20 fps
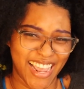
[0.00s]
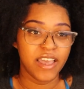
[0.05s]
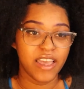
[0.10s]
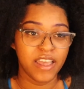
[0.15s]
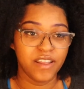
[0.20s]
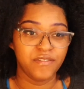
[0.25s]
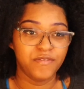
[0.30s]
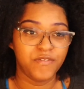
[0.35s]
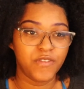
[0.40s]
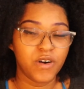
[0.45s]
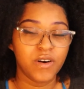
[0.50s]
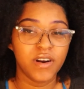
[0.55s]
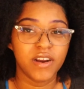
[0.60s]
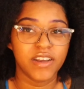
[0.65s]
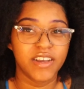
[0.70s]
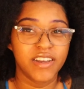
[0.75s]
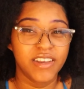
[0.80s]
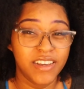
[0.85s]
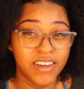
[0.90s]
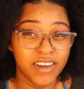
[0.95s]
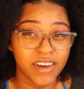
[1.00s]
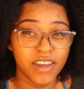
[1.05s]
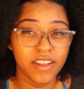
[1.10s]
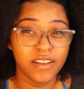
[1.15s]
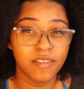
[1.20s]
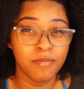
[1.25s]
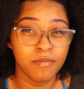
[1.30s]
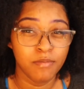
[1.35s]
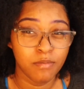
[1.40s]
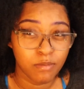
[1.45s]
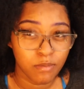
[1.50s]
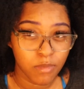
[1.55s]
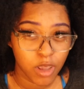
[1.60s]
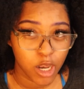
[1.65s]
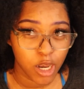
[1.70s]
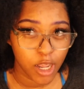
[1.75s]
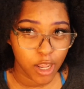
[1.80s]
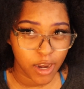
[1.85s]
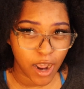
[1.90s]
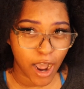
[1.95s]
And for a good
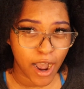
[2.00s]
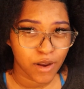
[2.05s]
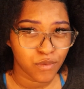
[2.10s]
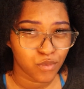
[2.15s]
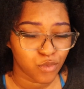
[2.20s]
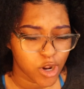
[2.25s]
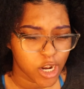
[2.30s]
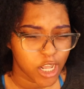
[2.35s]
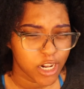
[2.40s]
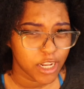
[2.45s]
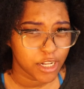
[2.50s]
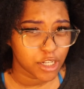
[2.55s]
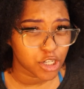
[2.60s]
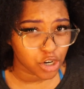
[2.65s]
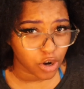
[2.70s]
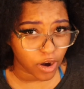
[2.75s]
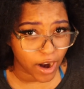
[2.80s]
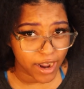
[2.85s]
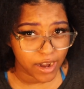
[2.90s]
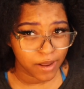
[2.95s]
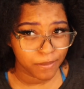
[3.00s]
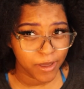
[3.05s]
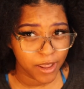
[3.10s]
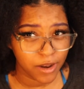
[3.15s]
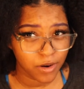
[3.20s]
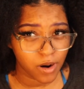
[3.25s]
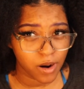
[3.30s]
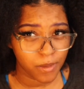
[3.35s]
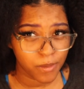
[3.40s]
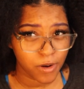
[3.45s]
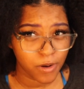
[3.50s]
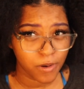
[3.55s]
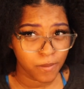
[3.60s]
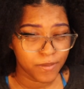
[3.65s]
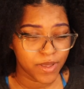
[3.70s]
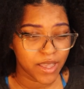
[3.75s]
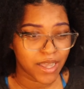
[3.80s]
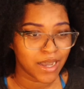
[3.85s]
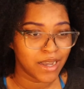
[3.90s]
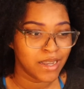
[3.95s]
minute, I really did try to be normal
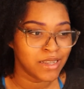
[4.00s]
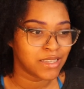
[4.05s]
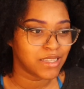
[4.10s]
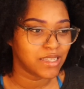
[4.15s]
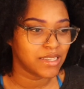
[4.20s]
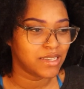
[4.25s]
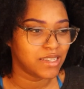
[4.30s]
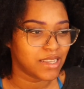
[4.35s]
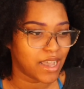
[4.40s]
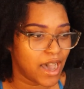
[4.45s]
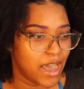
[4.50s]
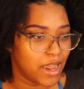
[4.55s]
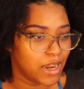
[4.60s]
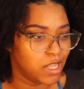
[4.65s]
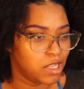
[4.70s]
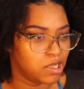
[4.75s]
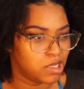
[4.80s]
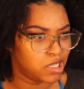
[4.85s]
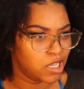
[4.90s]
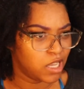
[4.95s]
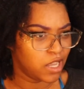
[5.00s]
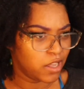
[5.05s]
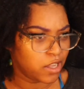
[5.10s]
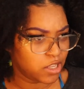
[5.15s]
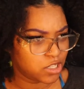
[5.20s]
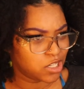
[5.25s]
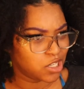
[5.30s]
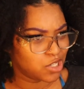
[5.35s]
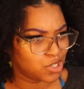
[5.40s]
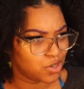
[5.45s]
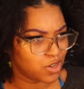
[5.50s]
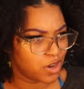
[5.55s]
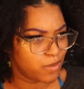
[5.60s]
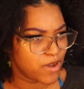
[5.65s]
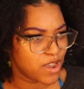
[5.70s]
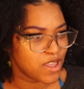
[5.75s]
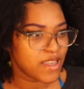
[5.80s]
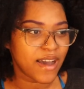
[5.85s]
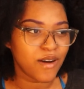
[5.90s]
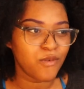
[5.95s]
because society teaches you to
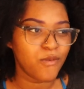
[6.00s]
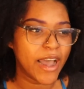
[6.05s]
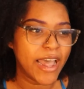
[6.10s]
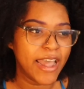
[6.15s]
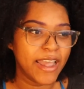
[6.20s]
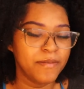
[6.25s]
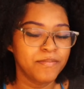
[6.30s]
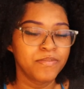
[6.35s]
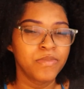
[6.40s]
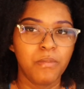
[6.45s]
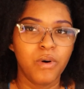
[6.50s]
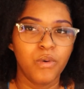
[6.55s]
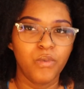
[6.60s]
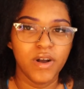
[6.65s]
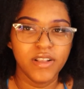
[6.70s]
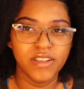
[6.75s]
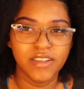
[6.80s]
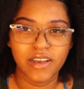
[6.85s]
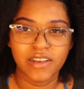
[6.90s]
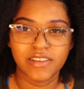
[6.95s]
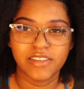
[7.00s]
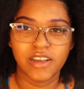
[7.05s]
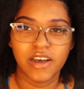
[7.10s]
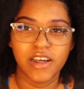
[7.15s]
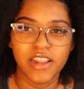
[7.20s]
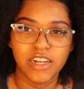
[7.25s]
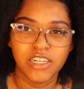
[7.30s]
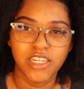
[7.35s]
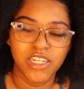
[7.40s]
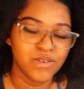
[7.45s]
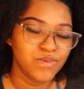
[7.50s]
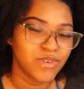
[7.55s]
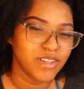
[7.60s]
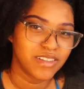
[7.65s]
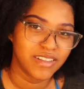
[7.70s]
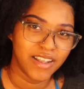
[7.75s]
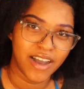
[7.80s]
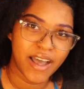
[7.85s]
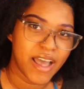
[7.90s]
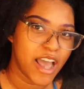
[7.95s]
be that way. But once I saw that shit
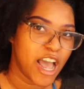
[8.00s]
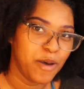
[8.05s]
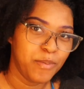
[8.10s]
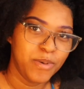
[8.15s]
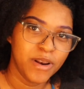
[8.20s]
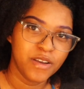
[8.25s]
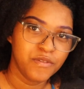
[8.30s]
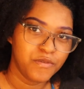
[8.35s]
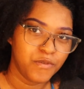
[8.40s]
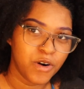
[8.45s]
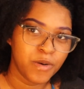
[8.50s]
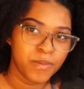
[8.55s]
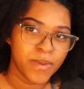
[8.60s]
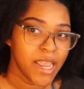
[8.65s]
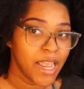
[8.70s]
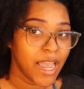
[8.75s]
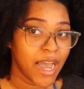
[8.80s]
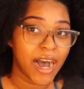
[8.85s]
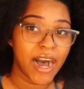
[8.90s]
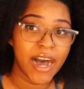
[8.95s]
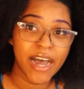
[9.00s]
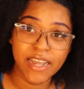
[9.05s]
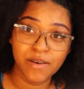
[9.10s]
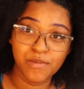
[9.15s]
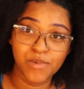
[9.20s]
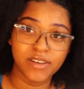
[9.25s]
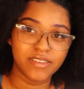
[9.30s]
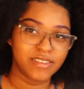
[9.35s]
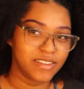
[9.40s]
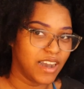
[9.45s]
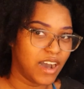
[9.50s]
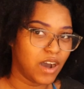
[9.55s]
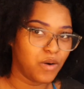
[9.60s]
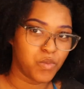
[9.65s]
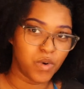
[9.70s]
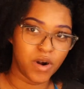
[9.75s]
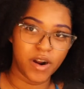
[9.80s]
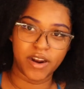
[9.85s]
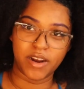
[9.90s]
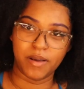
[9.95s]
was not happening for me, I was
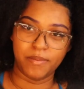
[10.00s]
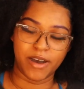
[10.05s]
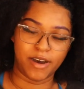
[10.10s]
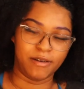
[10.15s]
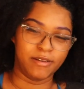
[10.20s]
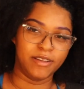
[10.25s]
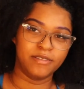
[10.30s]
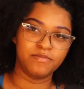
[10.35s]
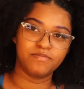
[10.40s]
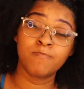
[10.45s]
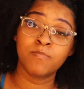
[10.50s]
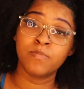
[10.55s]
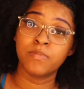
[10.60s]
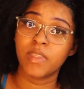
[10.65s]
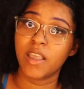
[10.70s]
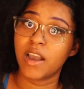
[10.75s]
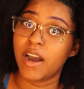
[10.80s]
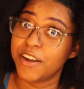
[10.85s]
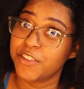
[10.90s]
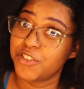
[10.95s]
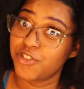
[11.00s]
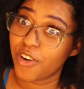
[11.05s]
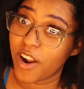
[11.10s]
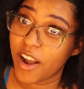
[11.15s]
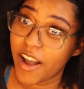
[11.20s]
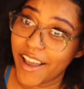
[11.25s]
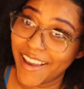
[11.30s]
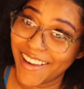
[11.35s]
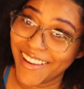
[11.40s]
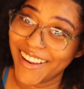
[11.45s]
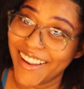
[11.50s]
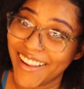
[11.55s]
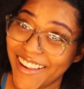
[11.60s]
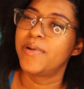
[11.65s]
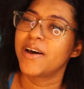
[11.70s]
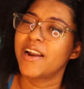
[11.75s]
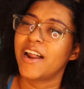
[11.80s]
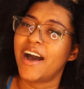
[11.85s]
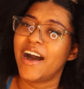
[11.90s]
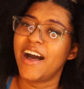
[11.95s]
not worried about it. Mm, I tried,
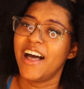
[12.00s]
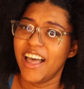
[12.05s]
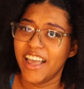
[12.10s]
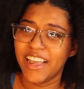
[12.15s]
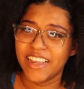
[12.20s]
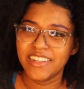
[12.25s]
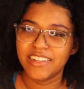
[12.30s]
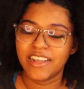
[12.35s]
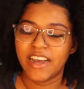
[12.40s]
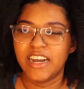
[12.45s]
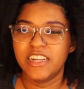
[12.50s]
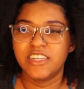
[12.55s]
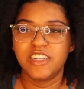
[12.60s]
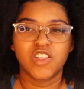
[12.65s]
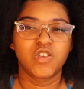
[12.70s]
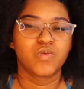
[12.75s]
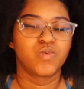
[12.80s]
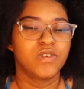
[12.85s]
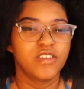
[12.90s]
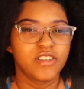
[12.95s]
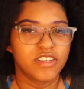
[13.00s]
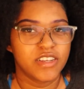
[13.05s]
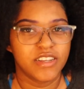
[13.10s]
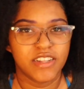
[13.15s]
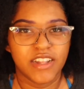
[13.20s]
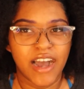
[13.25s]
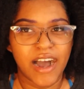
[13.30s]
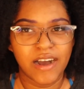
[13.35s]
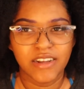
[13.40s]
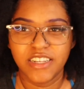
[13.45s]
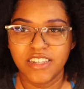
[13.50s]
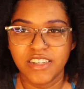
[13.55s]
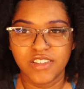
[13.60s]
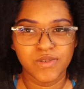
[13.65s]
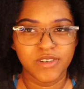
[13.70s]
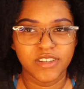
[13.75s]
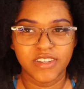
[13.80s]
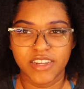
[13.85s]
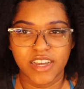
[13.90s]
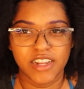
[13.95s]
but I I just wasn't I just
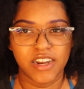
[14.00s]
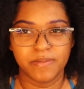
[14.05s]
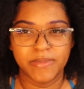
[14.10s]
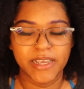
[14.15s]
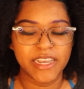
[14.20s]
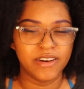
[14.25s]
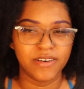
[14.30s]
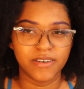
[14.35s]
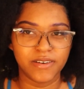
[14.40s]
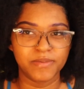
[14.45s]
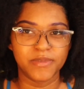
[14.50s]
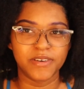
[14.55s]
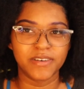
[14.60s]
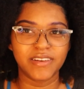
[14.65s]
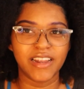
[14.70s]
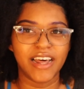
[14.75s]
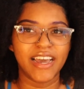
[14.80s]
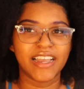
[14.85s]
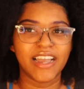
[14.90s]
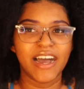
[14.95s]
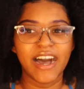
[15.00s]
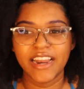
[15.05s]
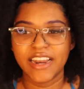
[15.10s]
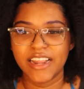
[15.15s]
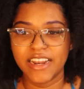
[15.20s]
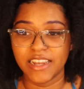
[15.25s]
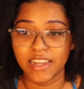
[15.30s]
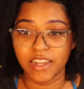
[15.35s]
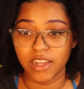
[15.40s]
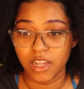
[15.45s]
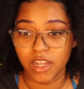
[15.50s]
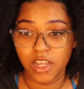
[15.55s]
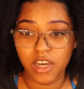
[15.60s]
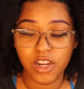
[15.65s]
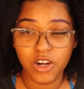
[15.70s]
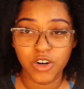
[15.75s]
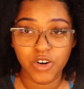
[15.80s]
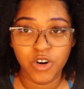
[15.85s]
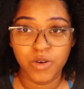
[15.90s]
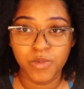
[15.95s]
wasn't gonna be normal. Like I didn't
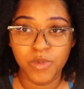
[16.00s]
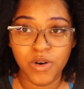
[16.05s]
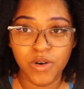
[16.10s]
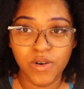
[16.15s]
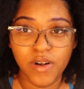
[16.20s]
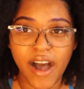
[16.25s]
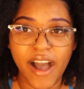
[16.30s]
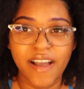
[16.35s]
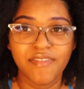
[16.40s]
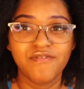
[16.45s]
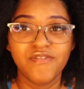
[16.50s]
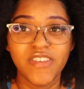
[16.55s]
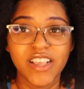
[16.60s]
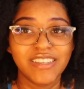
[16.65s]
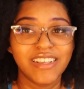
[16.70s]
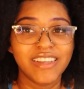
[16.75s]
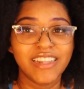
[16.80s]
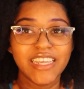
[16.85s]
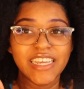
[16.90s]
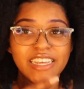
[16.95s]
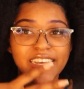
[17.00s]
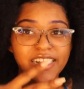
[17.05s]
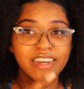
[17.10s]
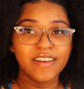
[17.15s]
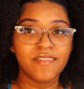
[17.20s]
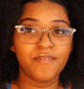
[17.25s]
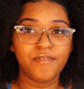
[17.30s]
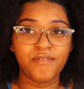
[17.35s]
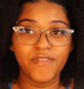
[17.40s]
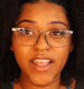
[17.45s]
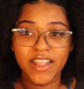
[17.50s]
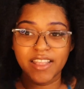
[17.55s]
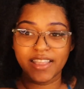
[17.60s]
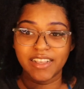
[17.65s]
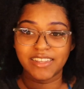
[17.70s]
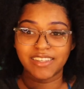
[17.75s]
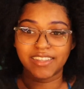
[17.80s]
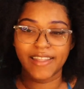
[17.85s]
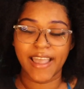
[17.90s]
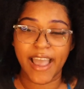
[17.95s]
look normal. I physically couldn't fit
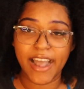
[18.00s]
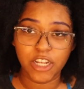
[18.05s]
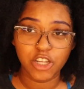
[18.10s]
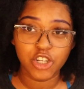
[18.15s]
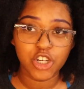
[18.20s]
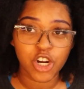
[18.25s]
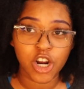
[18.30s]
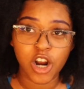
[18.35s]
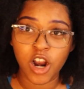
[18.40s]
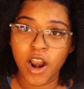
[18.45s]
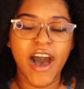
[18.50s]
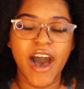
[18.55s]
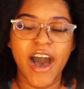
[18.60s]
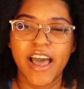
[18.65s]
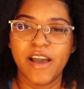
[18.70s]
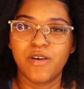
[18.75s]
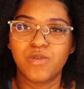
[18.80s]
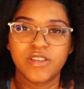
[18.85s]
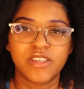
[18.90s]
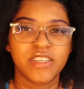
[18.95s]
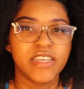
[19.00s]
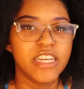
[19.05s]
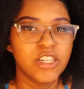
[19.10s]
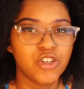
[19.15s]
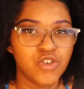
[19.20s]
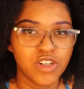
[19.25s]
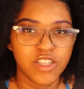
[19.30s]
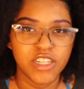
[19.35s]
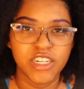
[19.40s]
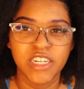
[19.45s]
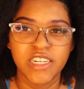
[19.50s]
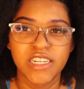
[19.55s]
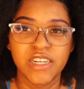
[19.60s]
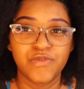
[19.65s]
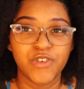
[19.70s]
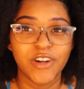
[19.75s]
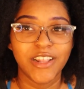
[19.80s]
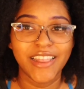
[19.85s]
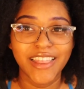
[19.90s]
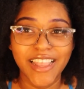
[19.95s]
the stature. I was interested in
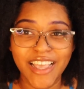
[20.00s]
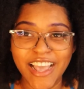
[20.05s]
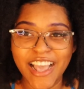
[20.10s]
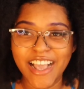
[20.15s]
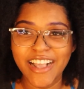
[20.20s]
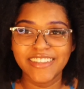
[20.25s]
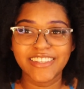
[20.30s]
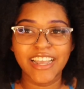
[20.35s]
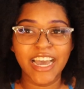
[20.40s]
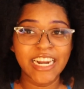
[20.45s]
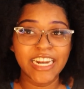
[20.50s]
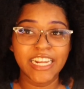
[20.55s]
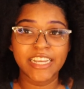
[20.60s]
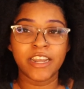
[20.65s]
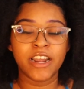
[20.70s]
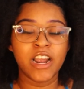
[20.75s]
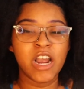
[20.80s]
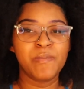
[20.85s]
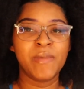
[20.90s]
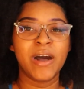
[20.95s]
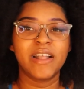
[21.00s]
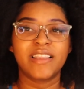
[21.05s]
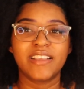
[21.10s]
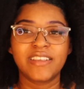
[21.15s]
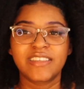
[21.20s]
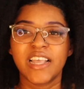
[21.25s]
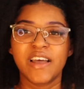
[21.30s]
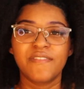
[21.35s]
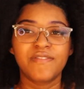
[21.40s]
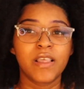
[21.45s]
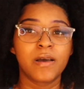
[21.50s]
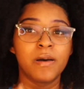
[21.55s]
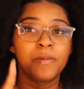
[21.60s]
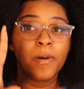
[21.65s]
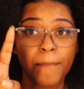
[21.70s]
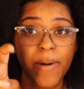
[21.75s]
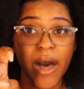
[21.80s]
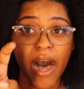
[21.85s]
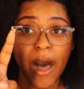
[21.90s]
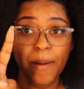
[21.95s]
different things. I didn't care about the stuff the
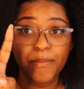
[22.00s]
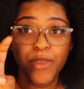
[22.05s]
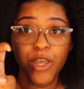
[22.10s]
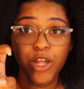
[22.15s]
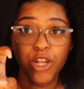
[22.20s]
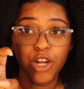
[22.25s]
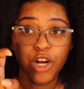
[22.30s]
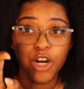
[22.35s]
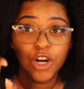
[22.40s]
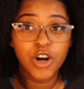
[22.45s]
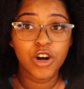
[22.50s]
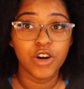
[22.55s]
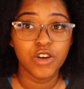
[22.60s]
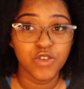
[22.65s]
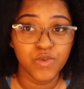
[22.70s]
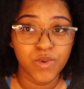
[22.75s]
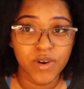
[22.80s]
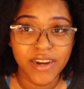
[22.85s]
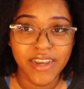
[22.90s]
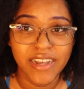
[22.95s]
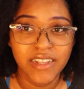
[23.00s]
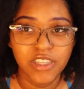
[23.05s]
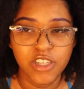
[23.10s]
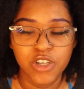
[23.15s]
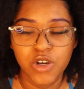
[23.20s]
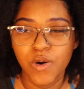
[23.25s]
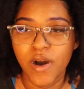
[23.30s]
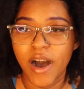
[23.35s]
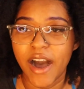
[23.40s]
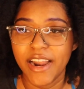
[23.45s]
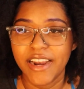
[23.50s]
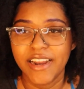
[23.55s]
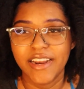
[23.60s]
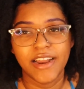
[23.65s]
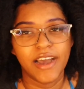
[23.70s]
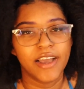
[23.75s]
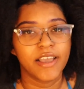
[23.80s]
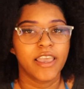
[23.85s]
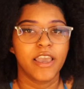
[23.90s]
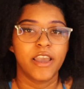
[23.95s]
popular girls were into. I did
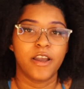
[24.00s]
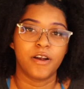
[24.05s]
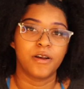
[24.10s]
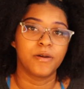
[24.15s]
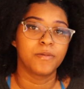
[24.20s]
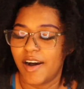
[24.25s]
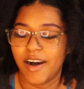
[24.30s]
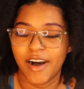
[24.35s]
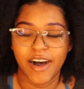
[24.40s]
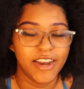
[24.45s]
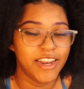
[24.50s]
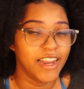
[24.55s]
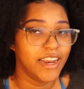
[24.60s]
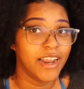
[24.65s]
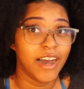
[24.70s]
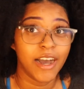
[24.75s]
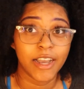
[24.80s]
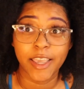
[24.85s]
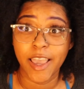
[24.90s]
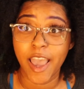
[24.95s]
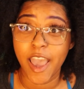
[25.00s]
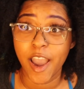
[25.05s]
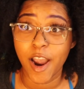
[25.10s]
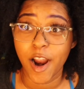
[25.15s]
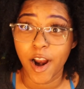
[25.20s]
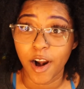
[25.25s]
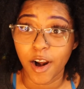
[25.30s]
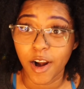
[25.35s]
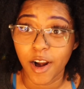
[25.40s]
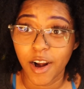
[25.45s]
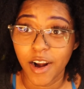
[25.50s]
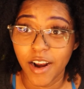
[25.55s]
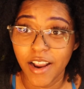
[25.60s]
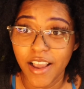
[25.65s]
not care. I did not care.